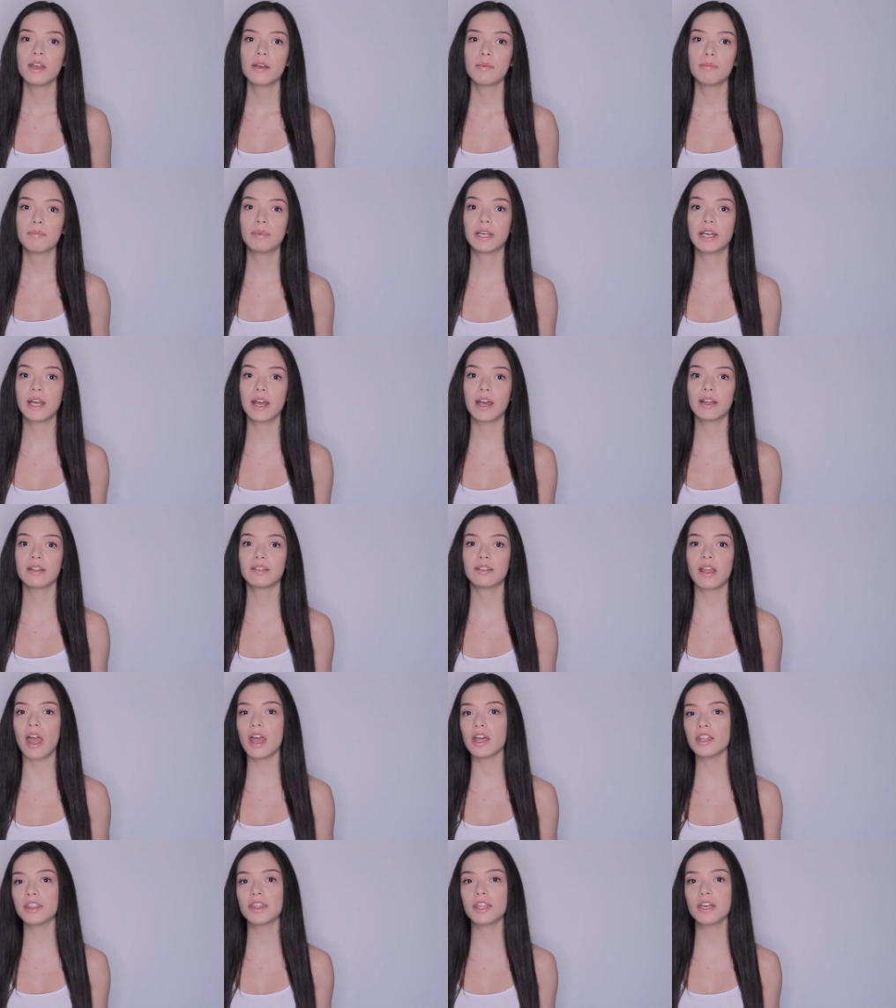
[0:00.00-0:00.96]
Because
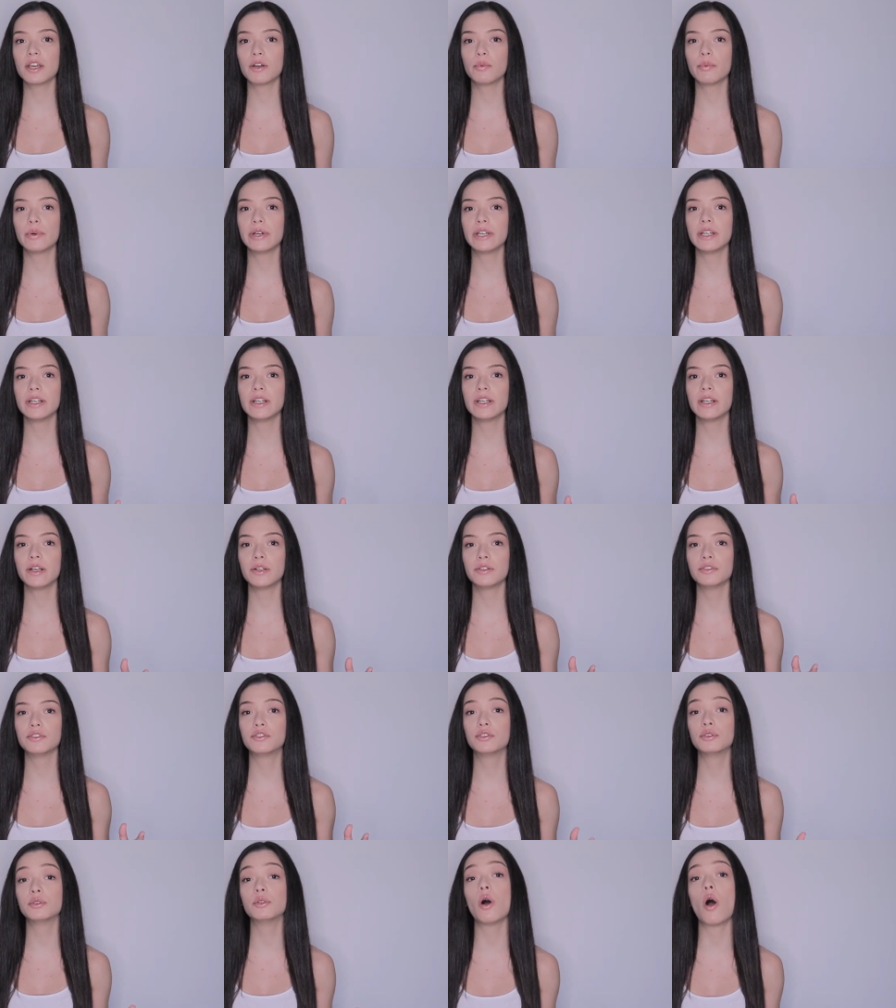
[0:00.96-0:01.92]
I think we
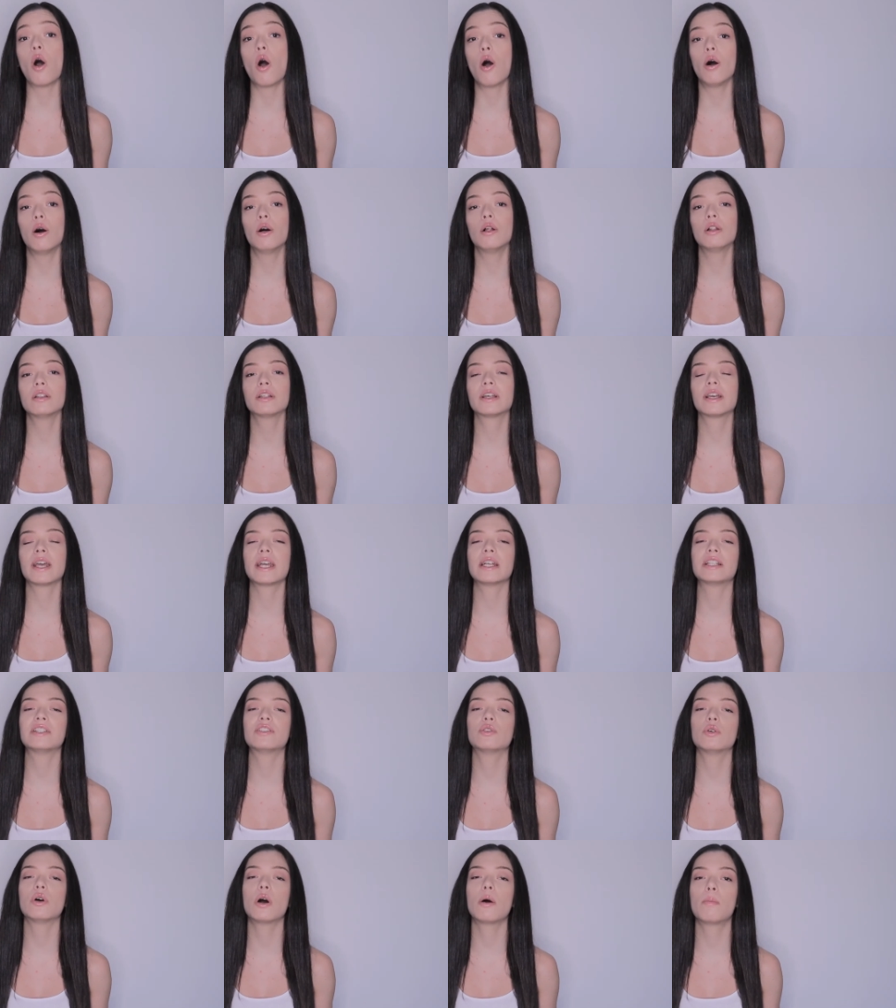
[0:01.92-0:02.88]
do all
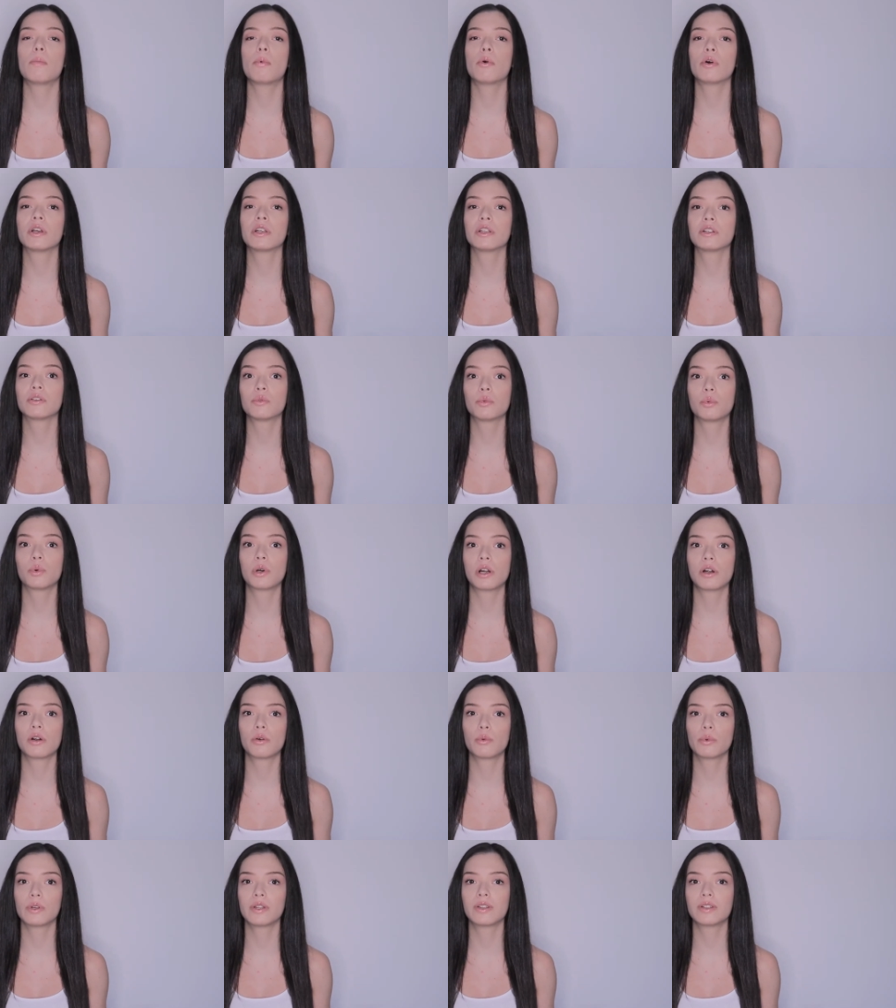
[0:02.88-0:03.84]
get to a point
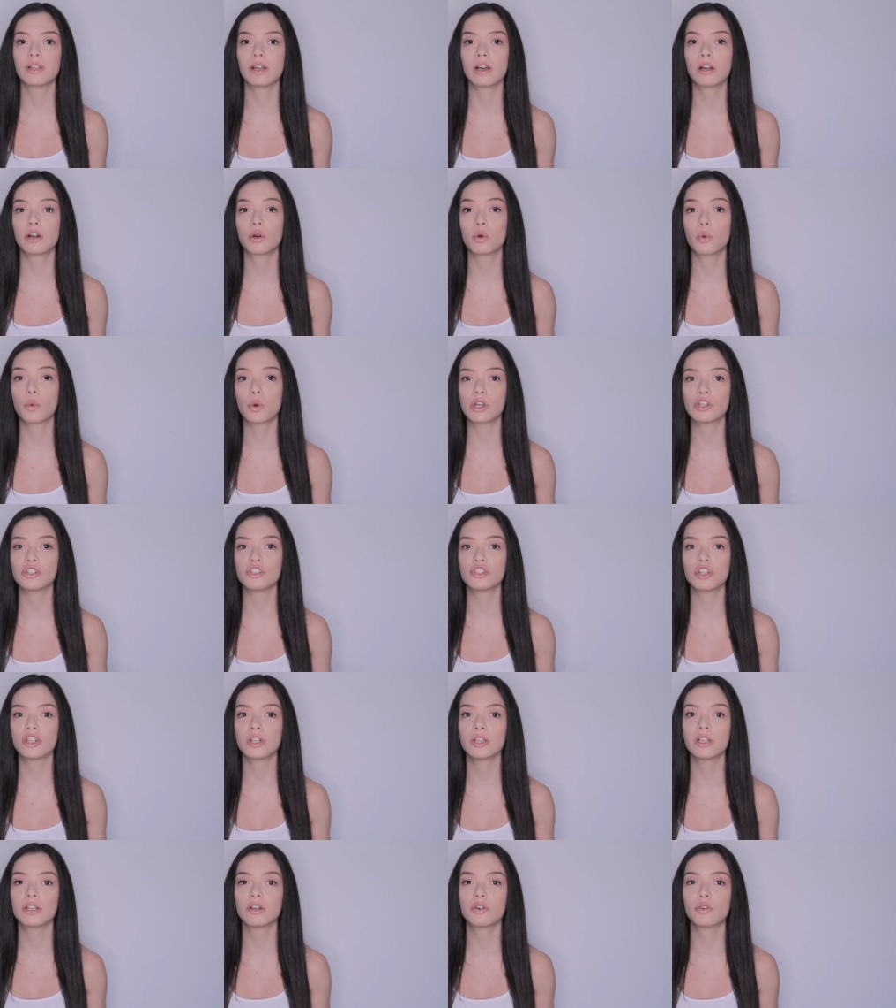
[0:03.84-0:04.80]
where we start
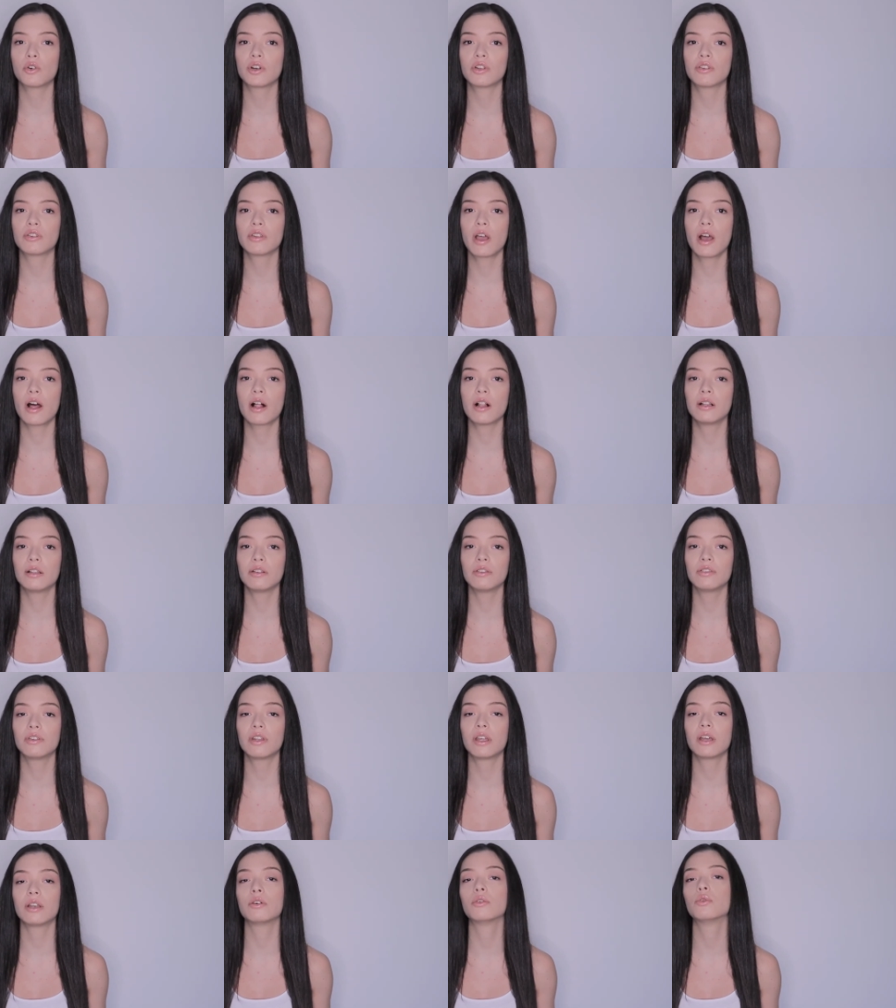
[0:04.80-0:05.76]
questioning
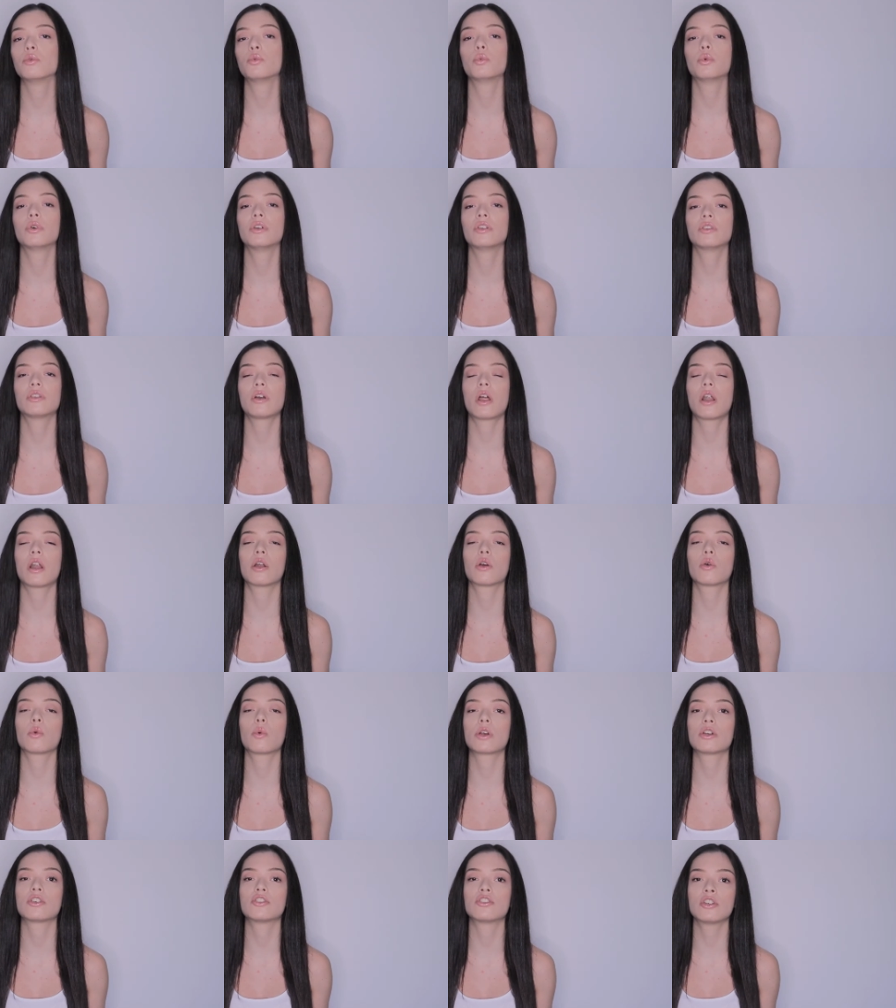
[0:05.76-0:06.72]
ourselves and we start
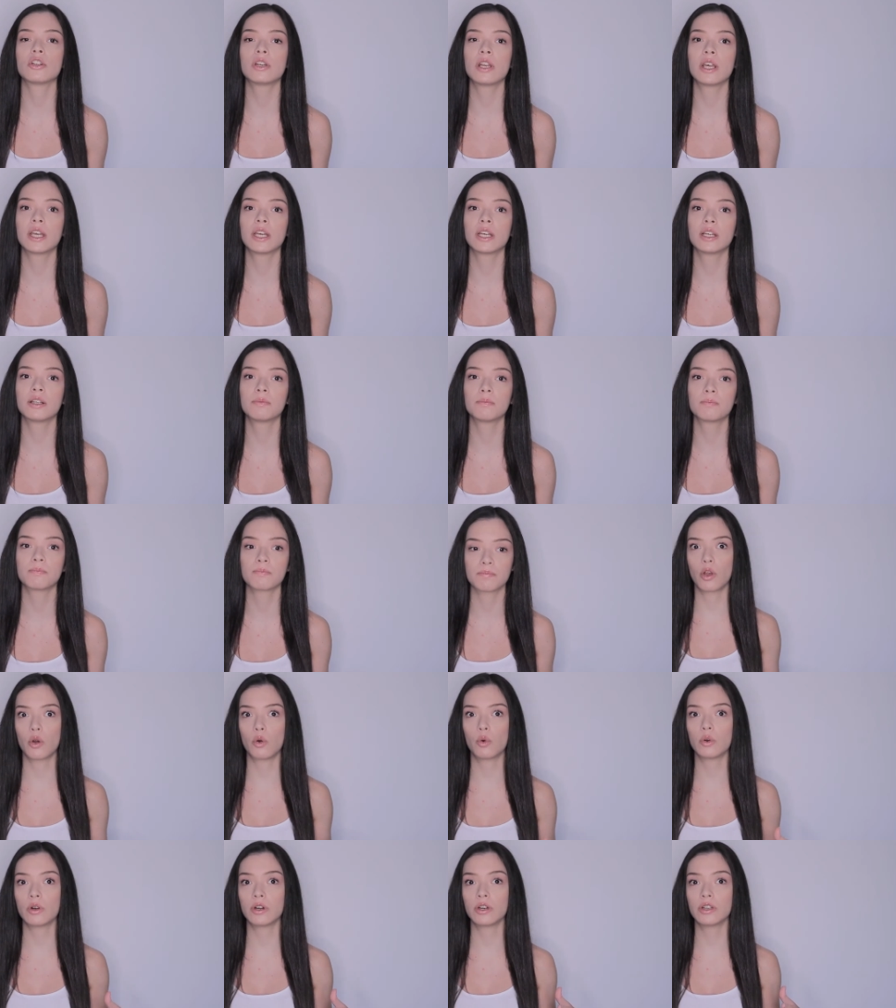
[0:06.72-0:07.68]
questioning
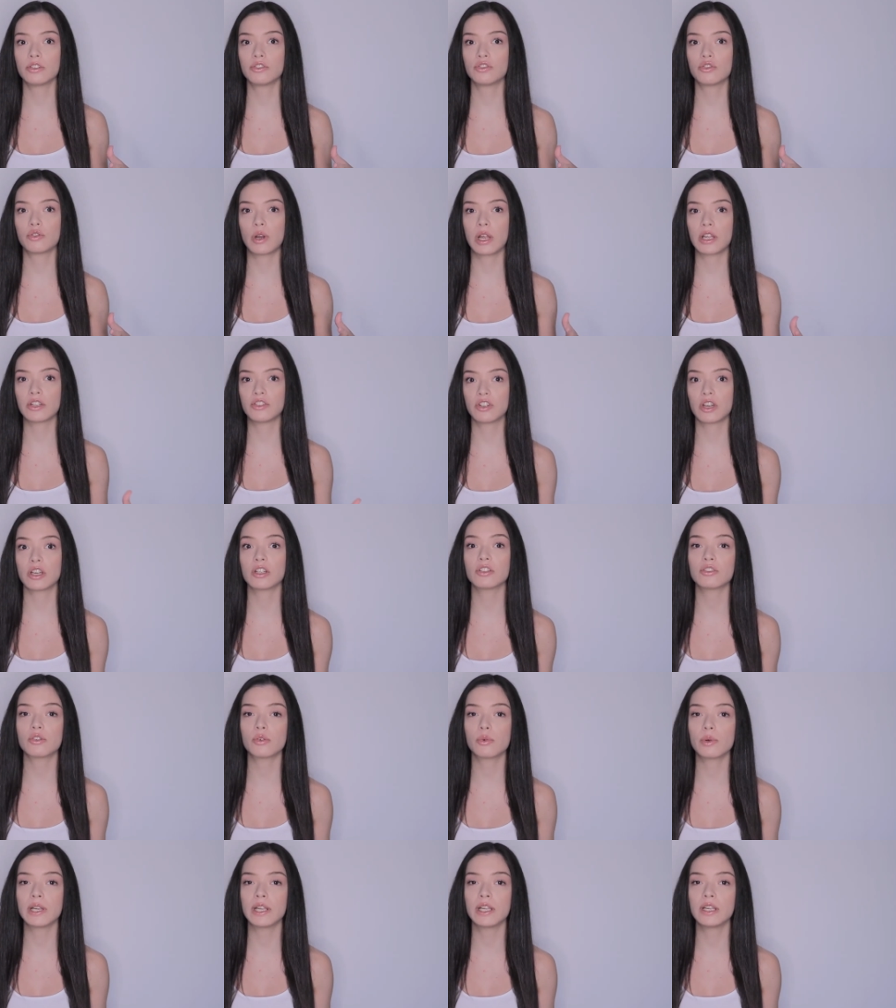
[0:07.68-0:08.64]
our
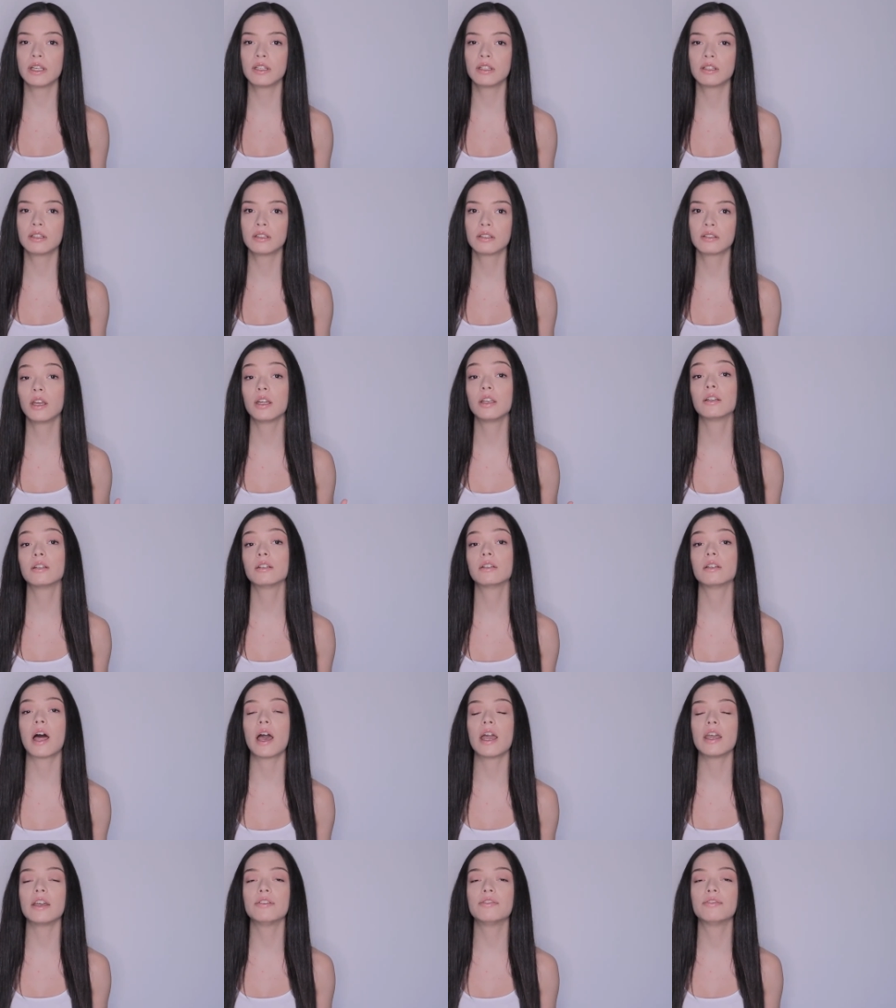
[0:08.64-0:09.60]
trajectory in
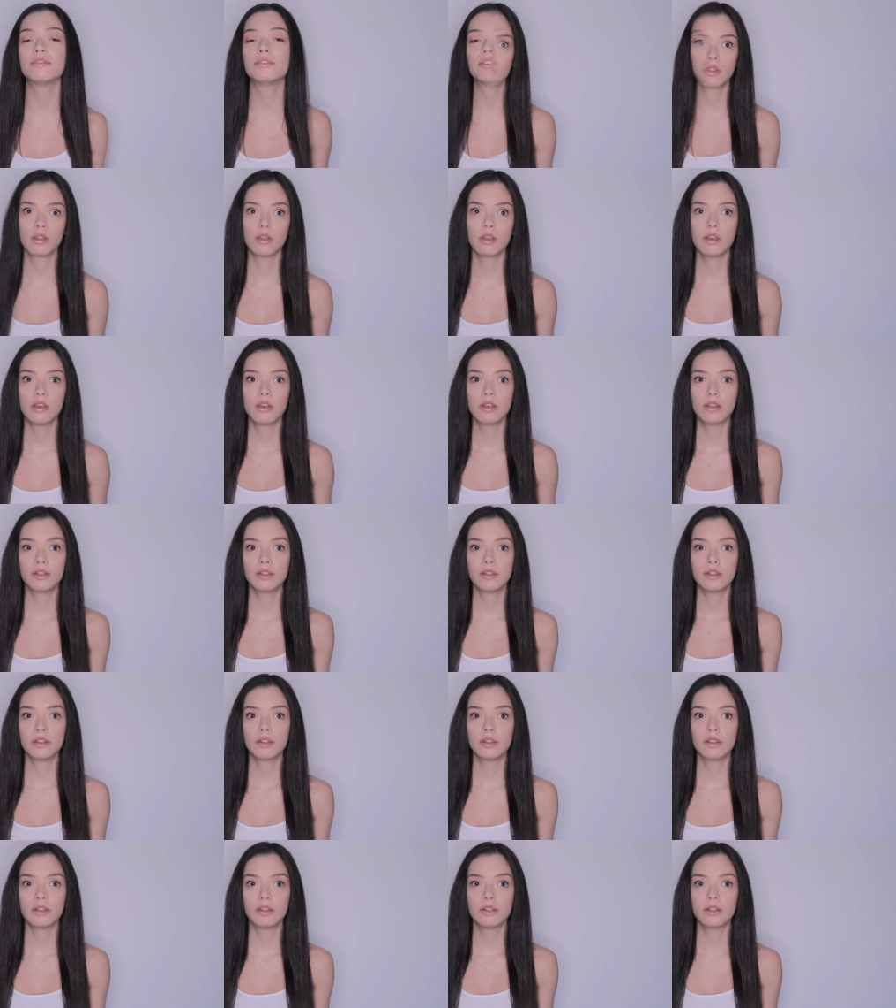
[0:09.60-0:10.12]
life.